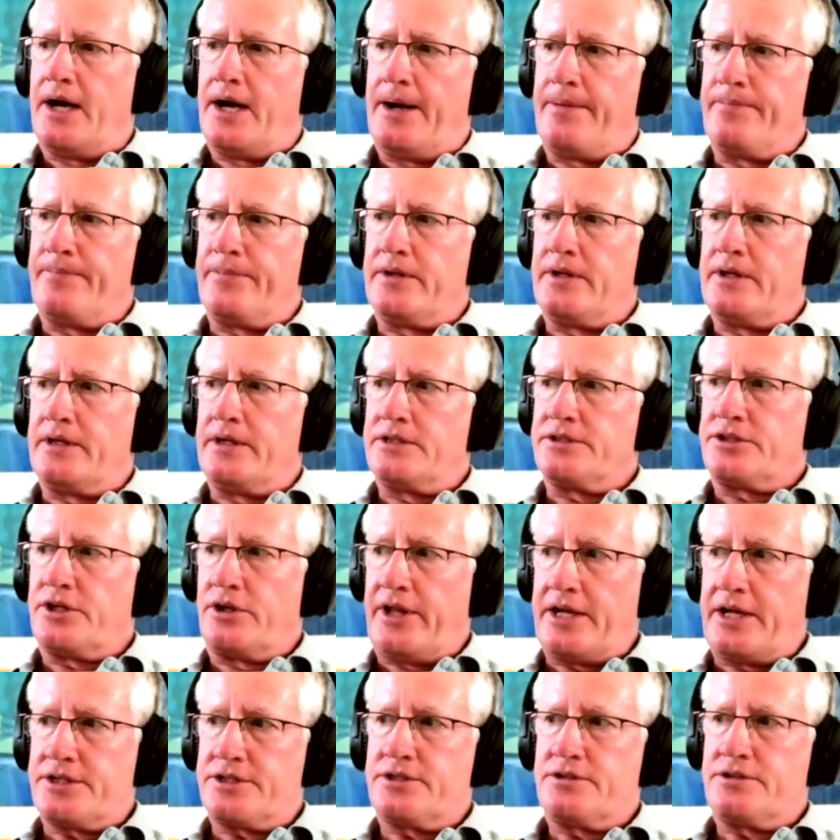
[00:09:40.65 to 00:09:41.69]
So
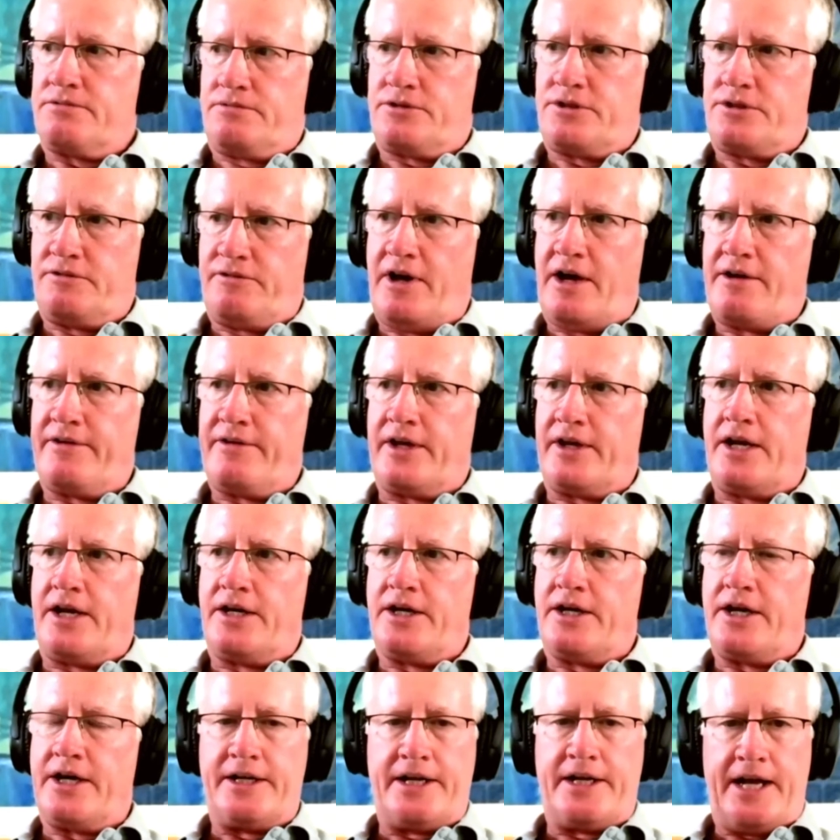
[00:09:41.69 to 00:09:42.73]
that's Surviving
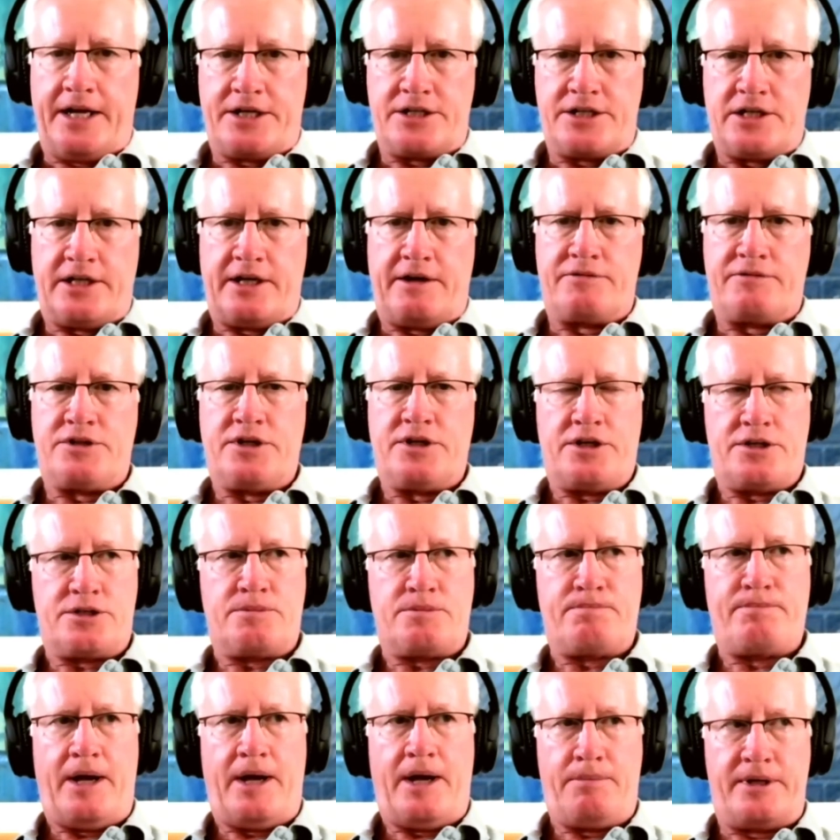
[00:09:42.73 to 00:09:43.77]
AI. Actually, I've just
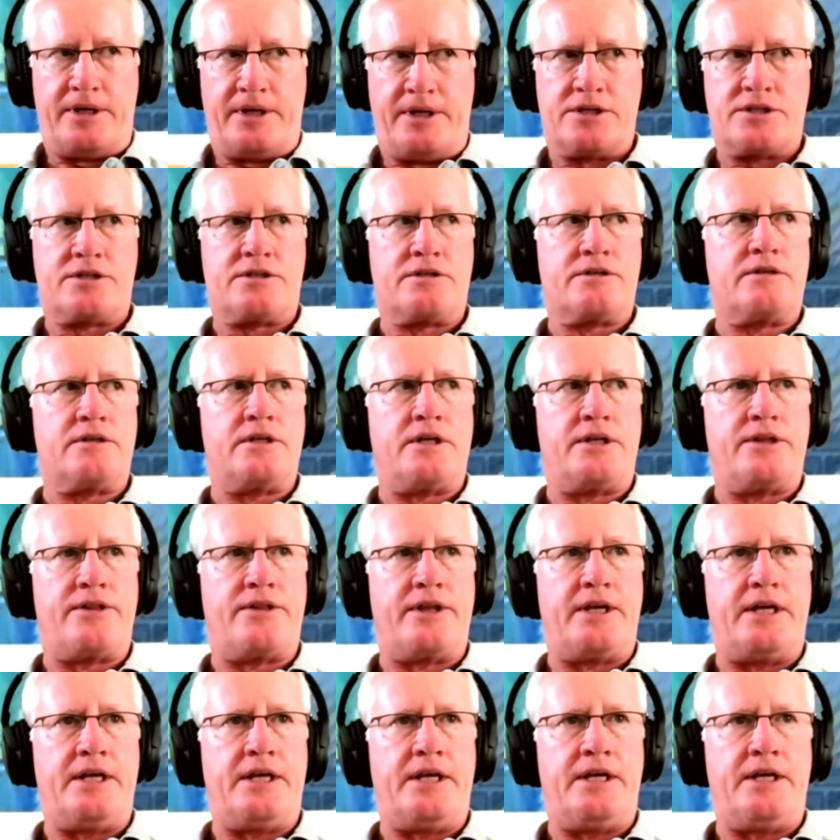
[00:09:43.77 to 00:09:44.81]
published
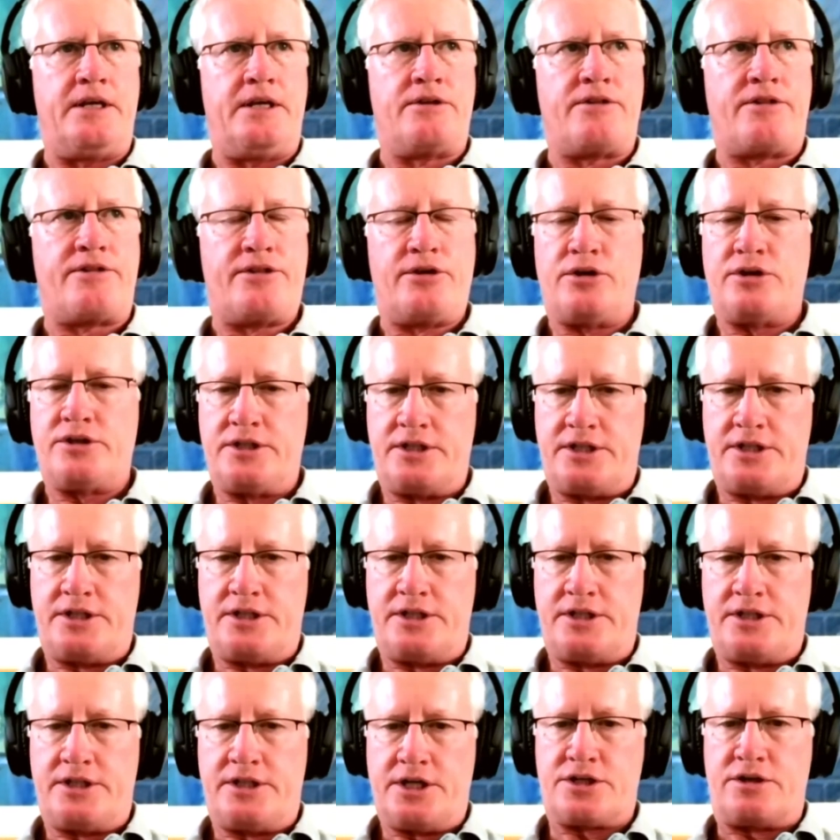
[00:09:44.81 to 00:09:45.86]
the third
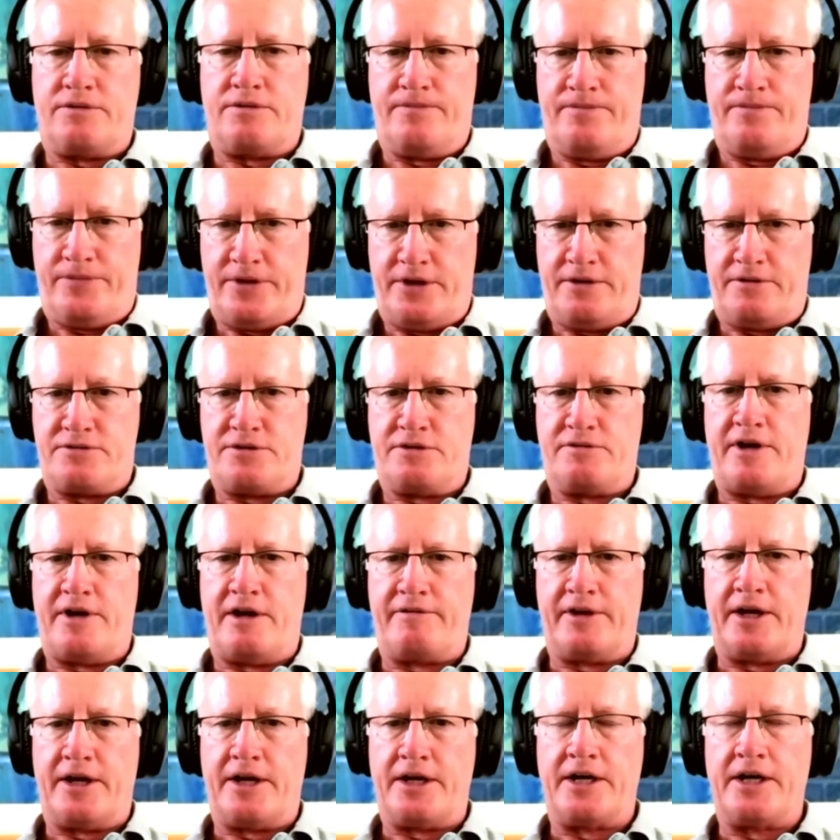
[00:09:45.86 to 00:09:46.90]
edition of Surviving
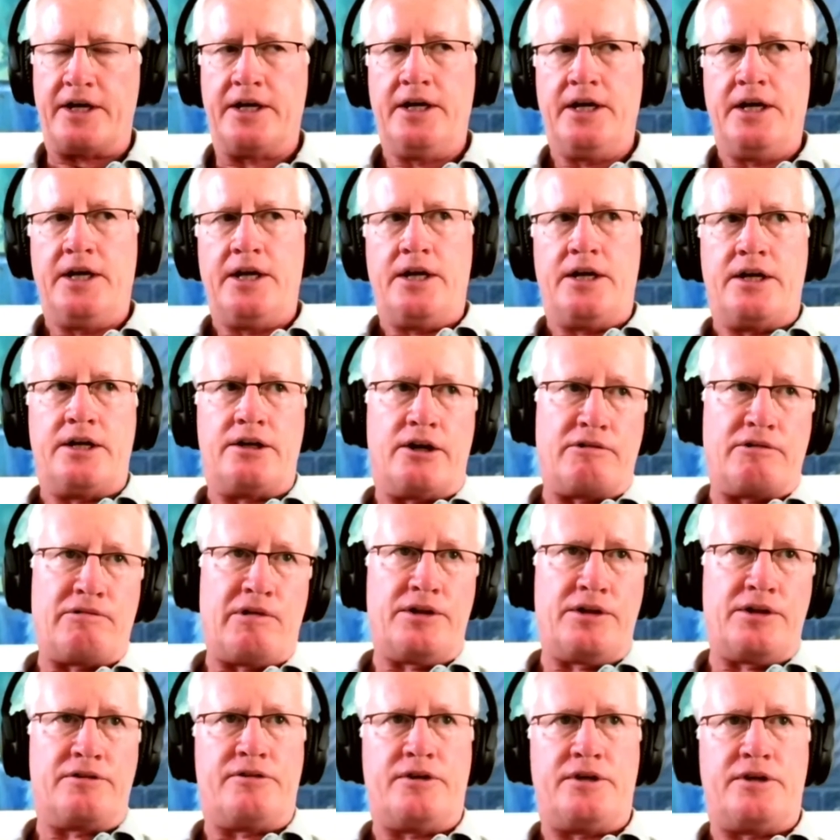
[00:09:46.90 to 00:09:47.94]
AI. You know, I
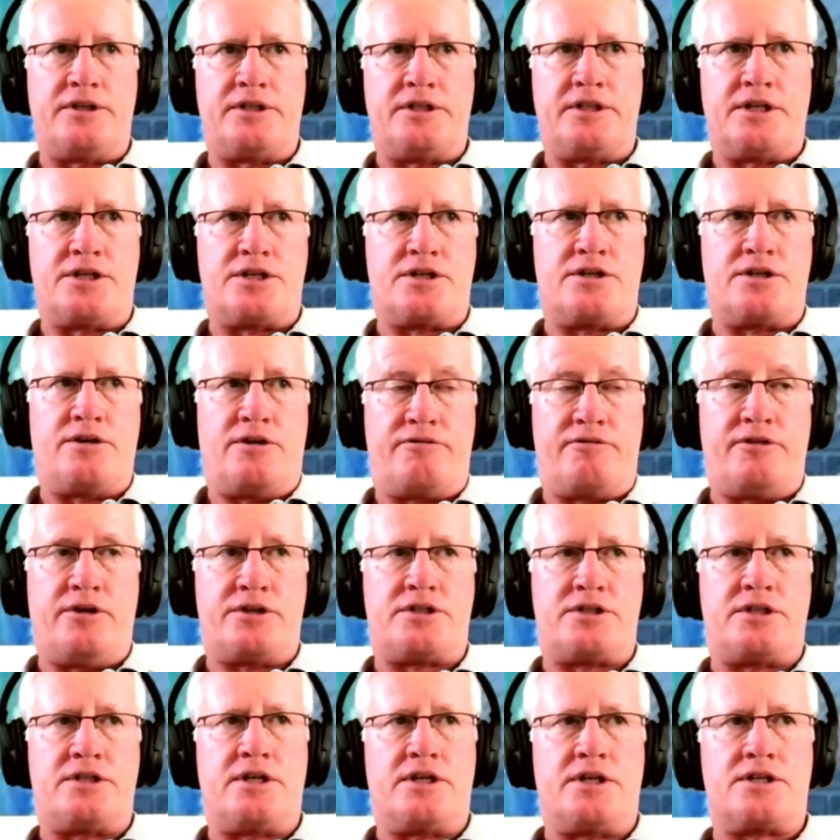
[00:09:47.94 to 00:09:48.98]
wrote the
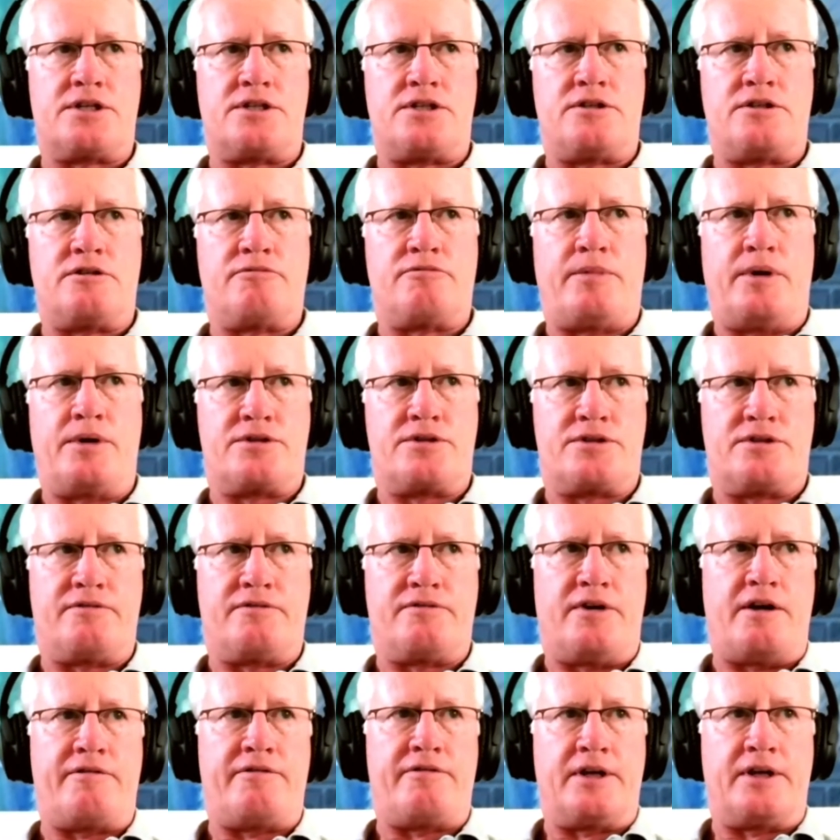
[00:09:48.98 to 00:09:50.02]
first edition of both
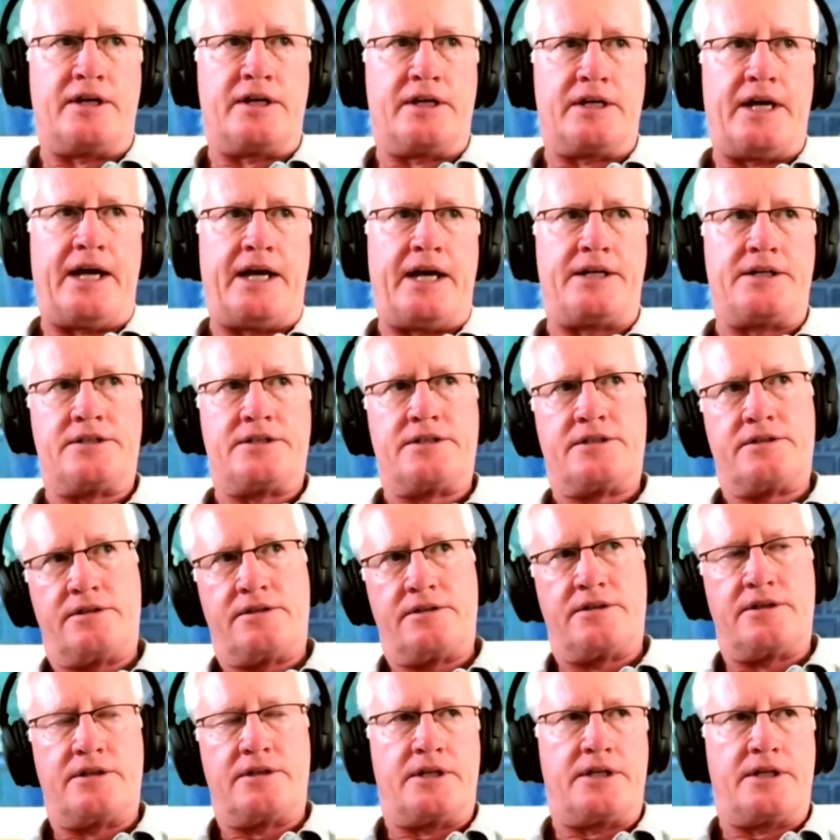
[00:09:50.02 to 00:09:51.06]
Surviving and
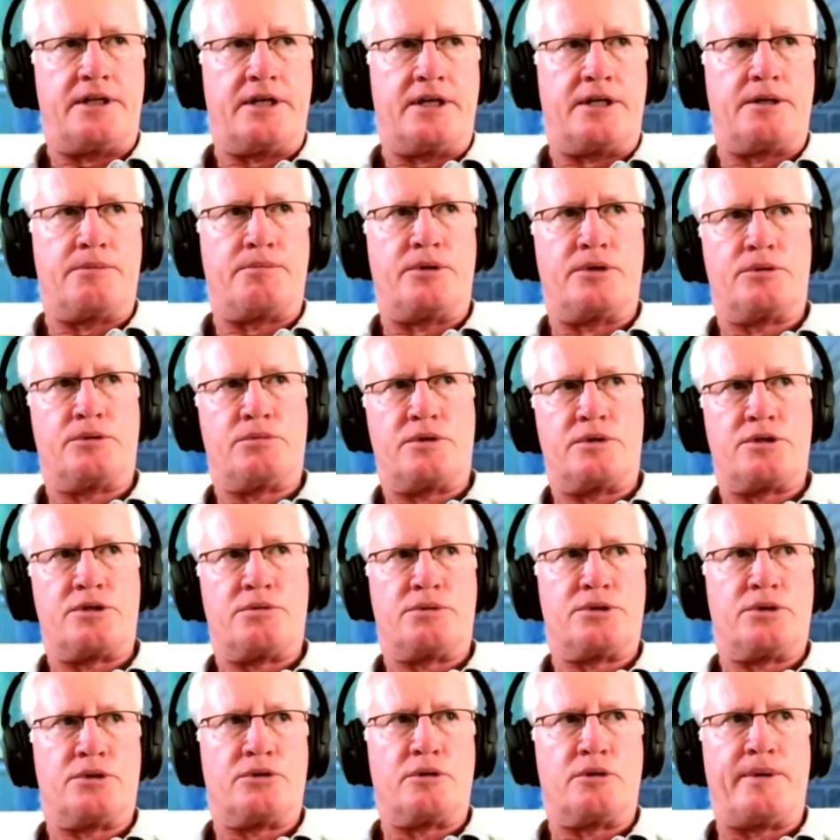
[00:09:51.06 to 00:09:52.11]
the other book, which we'll
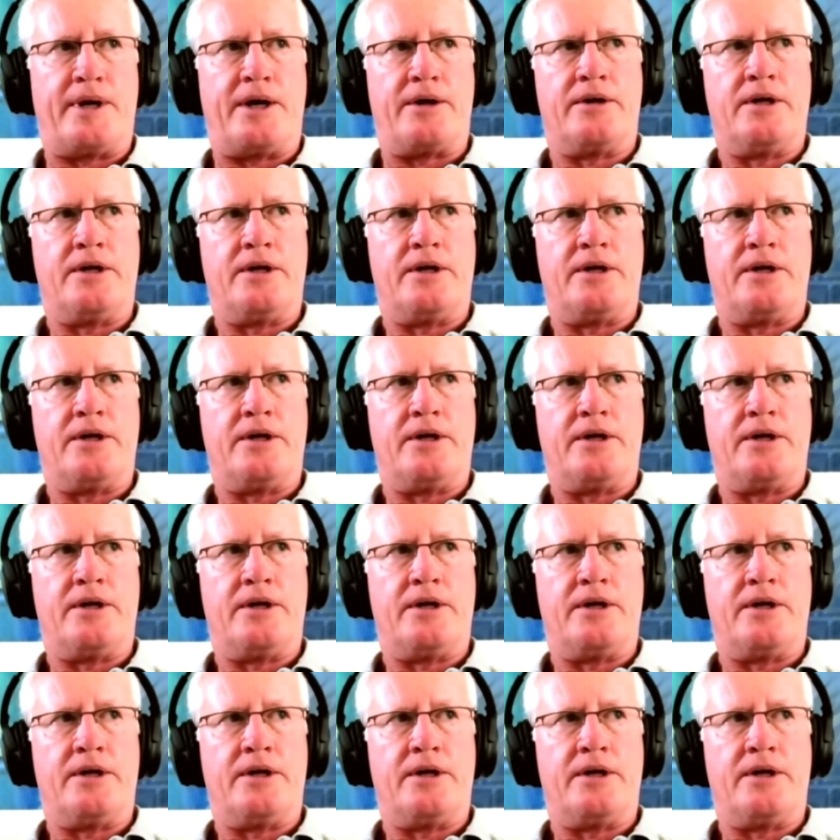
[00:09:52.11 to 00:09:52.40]
talk about,